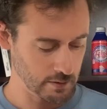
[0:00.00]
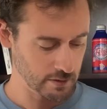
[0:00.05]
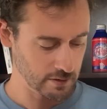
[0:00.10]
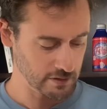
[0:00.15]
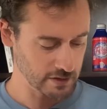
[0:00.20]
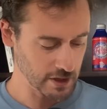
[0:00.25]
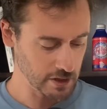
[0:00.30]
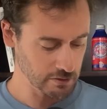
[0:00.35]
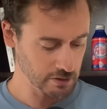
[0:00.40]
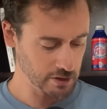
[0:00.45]

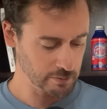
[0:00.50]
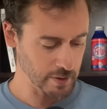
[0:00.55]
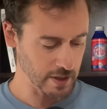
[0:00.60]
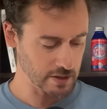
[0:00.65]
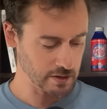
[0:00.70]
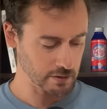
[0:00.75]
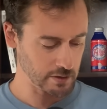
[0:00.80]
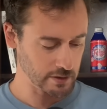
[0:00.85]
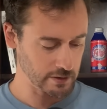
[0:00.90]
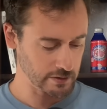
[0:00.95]
Sentry
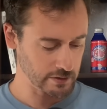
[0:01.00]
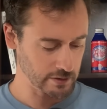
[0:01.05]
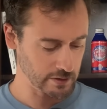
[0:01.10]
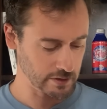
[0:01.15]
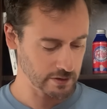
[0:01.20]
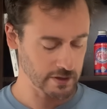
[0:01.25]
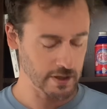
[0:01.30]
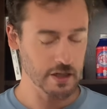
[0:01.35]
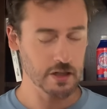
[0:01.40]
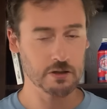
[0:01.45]
Specialist.
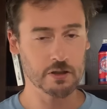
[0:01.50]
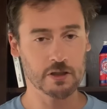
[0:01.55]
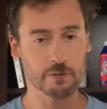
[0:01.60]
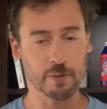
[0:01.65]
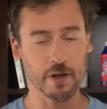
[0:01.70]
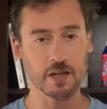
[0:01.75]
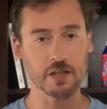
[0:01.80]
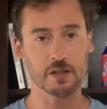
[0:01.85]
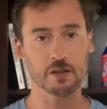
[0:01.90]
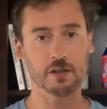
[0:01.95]
Sentry
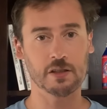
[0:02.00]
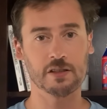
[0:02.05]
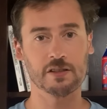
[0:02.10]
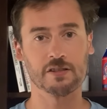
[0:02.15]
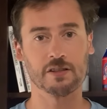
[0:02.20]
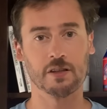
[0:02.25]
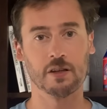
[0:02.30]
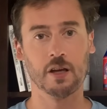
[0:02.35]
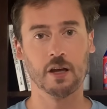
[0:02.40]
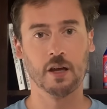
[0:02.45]

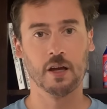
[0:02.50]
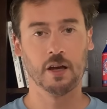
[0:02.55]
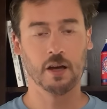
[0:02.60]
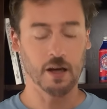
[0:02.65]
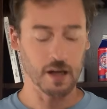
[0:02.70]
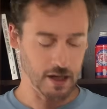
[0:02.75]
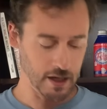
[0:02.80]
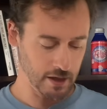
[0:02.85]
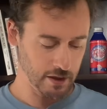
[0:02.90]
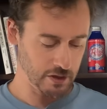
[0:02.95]
Specialist
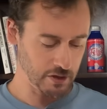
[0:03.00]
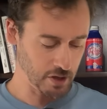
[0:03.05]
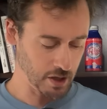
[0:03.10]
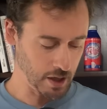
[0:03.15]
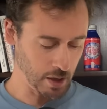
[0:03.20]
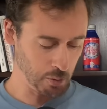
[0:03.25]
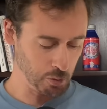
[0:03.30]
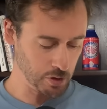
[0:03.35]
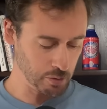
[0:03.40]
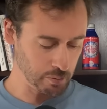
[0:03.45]
I
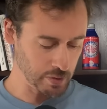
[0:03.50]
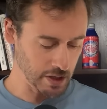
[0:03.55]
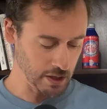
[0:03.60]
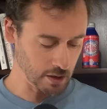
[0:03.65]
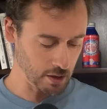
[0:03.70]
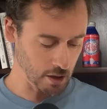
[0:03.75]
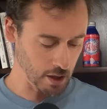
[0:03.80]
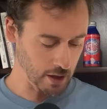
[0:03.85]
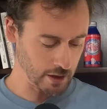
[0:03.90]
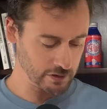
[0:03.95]
thought would be
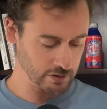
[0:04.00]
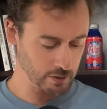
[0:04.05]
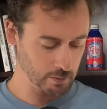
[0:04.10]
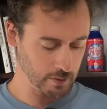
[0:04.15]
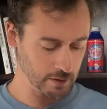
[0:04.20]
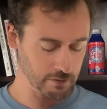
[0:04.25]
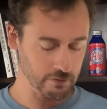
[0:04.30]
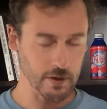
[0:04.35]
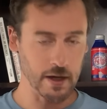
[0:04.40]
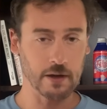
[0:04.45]
awesome
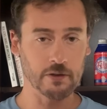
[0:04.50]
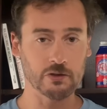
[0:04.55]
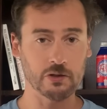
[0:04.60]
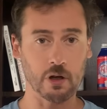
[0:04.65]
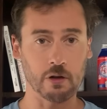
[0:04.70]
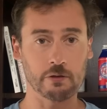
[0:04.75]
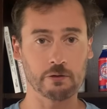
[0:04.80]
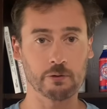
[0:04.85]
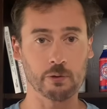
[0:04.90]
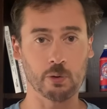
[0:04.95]
at
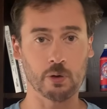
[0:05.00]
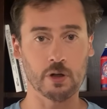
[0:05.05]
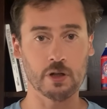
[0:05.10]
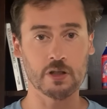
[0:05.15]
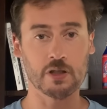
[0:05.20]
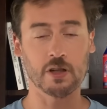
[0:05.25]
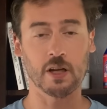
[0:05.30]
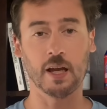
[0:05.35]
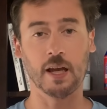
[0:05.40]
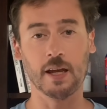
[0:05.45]
5-star
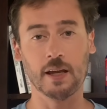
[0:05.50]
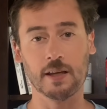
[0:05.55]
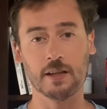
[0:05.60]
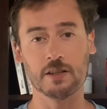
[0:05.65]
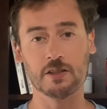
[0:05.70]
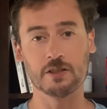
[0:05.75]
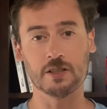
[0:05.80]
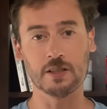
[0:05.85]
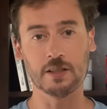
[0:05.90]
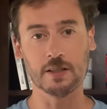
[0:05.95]
Forge,
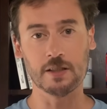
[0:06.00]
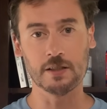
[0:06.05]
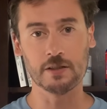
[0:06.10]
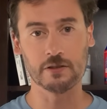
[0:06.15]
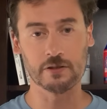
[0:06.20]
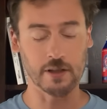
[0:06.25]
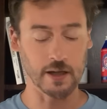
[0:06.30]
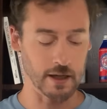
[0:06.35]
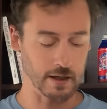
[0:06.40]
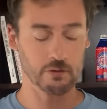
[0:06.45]
and
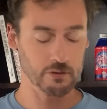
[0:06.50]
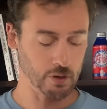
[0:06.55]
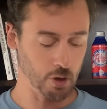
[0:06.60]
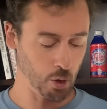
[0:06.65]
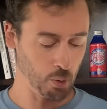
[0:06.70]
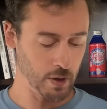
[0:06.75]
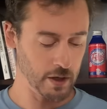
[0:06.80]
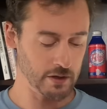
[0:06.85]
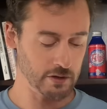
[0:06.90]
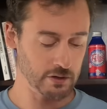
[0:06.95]
she's not.
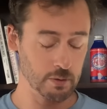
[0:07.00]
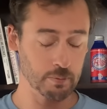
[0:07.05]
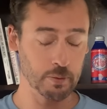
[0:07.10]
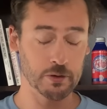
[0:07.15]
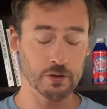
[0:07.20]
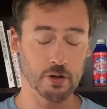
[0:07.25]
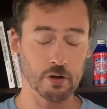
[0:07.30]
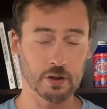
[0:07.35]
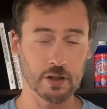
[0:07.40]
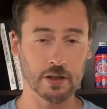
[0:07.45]
Don't waste
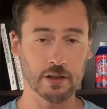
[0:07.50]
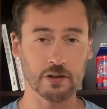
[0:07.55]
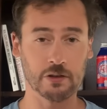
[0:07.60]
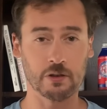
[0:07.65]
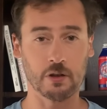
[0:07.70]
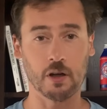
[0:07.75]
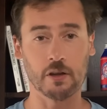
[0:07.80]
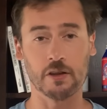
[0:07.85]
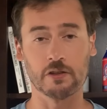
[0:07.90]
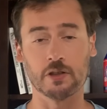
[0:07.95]
tokens
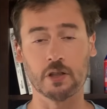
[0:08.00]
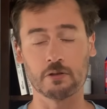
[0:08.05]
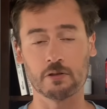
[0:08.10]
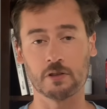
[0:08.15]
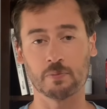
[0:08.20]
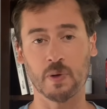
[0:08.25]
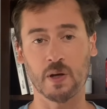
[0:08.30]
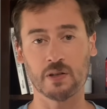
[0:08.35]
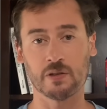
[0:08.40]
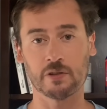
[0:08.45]
on the Sentry
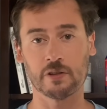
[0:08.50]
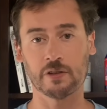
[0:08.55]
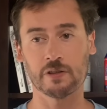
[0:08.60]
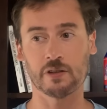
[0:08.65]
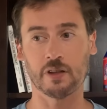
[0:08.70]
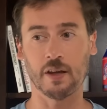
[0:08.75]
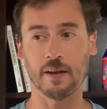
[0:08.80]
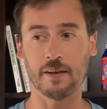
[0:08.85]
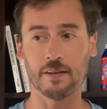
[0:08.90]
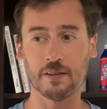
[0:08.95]

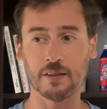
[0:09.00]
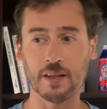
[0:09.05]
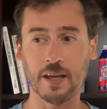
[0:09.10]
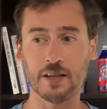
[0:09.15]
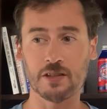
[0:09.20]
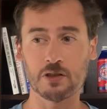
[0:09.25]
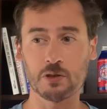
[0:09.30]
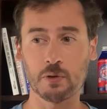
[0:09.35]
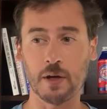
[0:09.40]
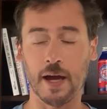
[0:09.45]
Specialist
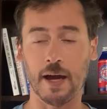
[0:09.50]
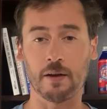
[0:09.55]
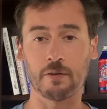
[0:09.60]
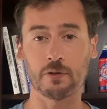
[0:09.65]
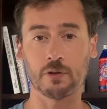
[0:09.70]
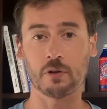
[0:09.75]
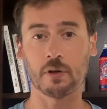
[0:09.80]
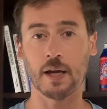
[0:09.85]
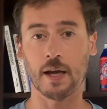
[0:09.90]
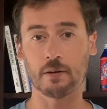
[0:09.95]
unless you have
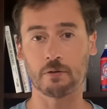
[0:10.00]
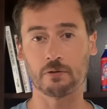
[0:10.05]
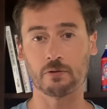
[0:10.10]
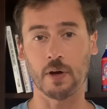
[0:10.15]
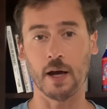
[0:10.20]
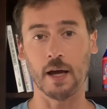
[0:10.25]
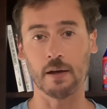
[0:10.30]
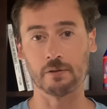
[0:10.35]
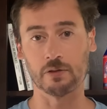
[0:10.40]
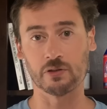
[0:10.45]
her at
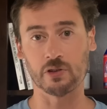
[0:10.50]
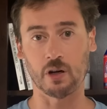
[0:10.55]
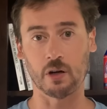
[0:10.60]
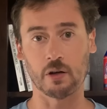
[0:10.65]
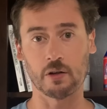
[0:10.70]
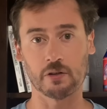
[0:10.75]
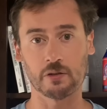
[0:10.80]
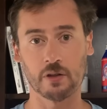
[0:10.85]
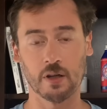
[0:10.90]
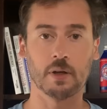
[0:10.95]
5
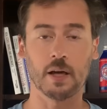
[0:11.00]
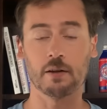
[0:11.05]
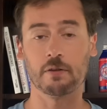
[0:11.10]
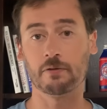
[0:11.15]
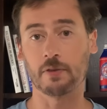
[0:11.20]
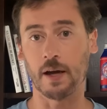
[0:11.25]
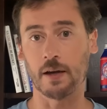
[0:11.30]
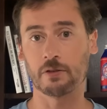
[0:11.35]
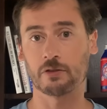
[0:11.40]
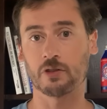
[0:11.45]
stars. At
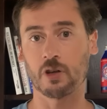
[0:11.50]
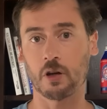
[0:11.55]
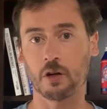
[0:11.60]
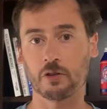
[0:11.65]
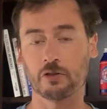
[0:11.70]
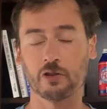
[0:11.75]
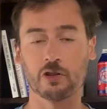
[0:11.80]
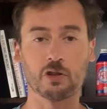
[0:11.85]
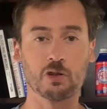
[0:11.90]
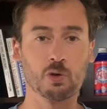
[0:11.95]
5
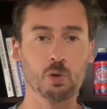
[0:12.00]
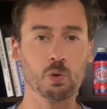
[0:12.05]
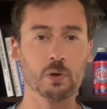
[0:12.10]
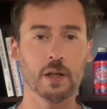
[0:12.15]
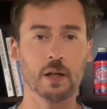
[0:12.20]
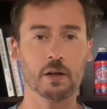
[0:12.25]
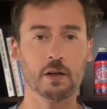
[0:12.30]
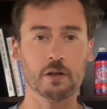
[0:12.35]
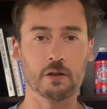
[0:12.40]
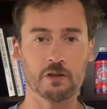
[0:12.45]
stars, the
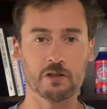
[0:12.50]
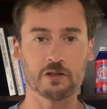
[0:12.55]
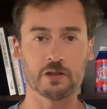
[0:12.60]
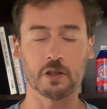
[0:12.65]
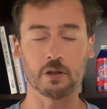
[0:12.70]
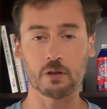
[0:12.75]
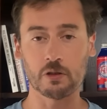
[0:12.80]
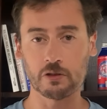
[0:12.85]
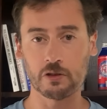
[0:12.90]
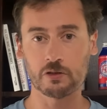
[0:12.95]
cooldown in her
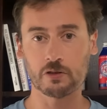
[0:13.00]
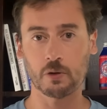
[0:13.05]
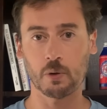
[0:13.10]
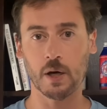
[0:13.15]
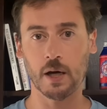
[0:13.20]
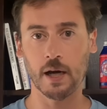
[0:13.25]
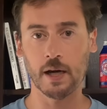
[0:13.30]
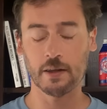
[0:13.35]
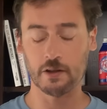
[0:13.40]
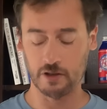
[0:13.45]
skills is so
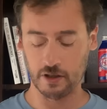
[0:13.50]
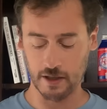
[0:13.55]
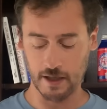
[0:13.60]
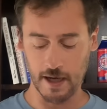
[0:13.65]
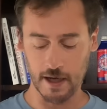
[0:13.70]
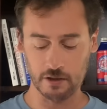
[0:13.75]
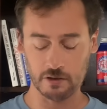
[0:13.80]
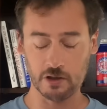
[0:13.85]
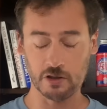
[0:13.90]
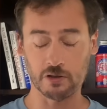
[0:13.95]
high that she can
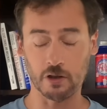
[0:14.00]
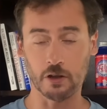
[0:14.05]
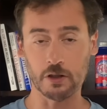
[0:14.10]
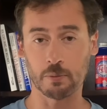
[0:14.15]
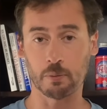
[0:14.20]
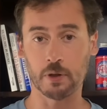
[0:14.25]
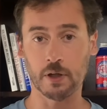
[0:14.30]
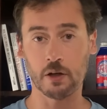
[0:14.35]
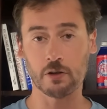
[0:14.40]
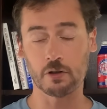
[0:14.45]
actually start
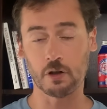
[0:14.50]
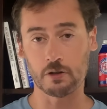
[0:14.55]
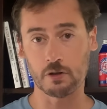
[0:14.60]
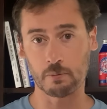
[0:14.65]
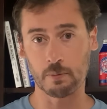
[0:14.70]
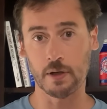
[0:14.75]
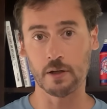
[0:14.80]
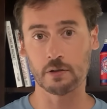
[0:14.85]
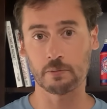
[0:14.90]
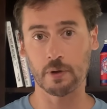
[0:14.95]
to put out a
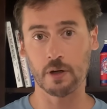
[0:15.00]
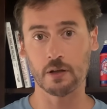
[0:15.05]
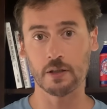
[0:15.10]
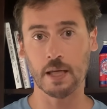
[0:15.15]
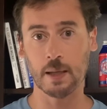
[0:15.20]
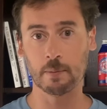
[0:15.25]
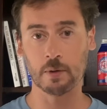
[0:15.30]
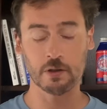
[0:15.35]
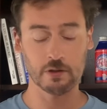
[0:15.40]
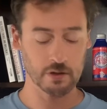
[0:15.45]
tremendous amount of
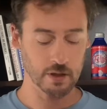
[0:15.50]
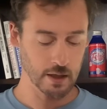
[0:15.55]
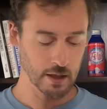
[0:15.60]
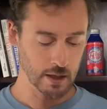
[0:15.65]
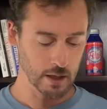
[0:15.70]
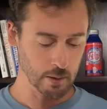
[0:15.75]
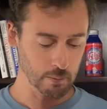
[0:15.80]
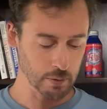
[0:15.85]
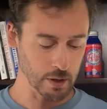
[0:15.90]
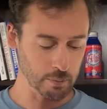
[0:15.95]
damage.
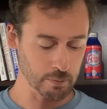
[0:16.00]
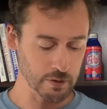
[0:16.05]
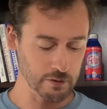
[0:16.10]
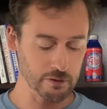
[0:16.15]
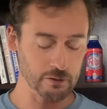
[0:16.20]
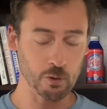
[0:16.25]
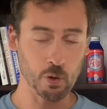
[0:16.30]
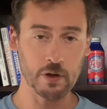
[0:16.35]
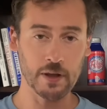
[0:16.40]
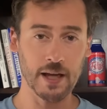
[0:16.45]
But
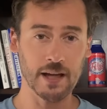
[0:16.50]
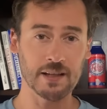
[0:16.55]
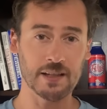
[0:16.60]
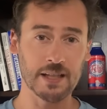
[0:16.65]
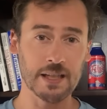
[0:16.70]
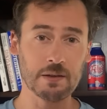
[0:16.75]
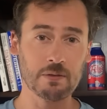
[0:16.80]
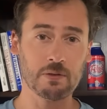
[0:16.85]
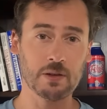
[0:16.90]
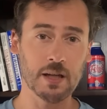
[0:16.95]
before that,
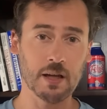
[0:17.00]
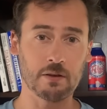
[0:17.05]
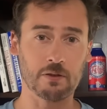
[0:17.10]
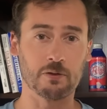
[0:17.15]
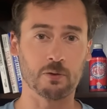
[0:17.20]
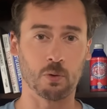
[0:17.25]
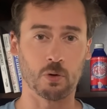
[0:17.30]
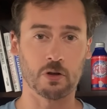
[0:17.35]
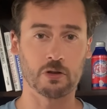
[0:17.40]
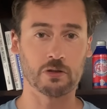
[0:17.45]
even at
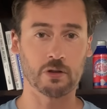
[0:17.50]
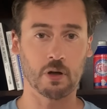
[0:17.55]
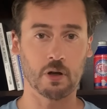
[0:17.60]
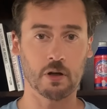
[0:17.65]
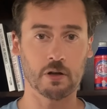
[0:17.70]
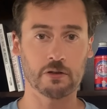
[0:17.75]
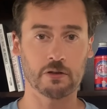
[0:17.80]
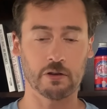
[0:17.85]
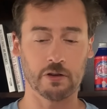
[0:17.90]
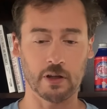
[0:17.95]
4
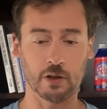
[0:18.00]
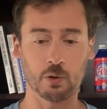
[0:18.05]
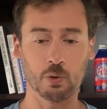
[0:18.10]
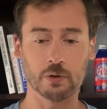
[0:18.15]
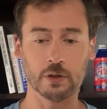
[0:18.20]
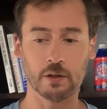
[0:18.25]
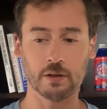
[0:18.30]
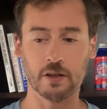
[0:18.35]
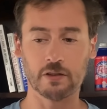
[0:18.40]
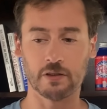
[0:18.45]
stars, the
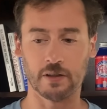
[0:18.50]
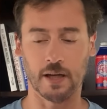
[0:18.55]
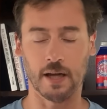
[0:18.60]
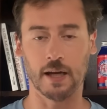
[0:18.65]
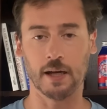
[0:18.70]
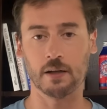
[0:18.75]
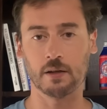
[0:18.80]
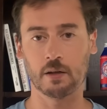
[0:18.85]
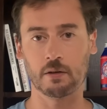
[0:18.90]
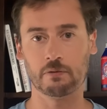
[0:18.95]
cooldown isn't
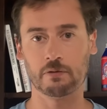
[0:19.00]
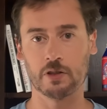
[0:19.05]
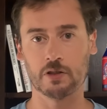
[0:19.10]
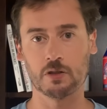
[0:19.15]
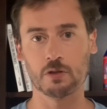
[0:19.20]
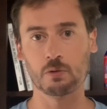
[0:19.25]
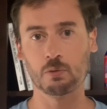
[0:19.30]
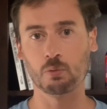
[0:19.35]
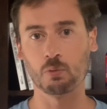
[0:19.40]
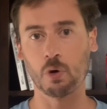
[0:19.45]
high enough
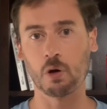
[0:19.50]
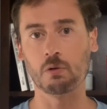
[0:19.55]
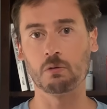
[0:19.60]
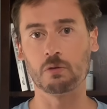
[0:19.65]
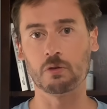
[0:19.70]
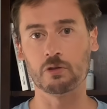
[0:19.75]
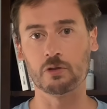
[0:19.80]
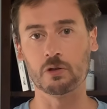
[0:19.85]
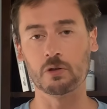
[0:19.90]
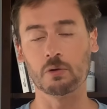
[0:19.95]
that you
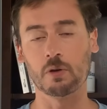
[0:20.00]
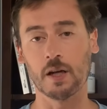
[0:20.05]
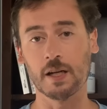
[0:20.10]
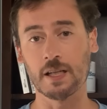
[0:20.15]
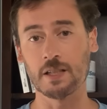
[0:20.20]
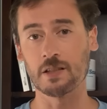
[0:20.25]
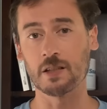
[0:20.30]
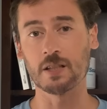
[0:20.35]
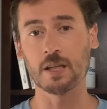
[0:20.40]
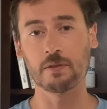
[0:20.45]
won't do
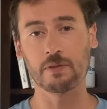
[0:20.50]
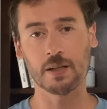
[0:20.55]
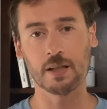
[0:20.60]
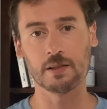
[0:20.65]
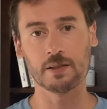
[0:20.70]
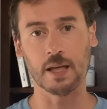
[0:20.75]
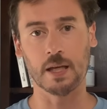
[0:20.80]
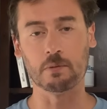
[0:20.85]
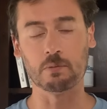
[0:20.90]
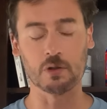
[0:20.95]
any
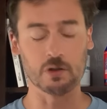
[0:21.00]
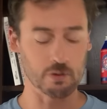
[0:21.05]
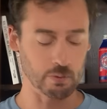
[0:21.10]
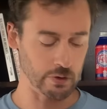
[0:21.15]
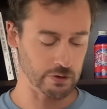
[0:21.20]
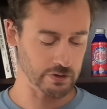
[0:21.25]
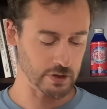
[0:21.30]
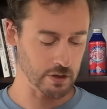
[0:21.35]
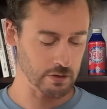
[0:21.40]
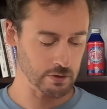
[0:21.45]
significant damage
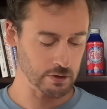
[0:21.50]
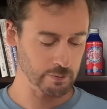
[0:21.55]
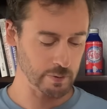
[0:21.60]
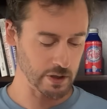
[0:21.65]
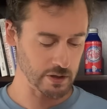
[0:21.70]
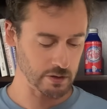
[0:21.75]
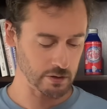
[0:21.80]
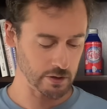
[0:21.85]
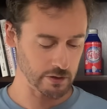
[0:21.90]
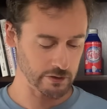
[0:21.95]
with Sentry
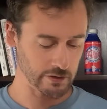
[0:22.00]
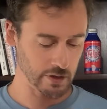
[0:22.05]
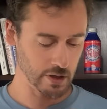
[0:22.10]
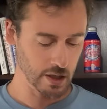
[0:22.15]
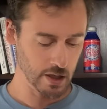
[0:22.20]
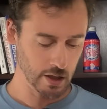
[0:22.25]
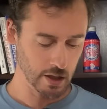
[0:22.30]
Specialist.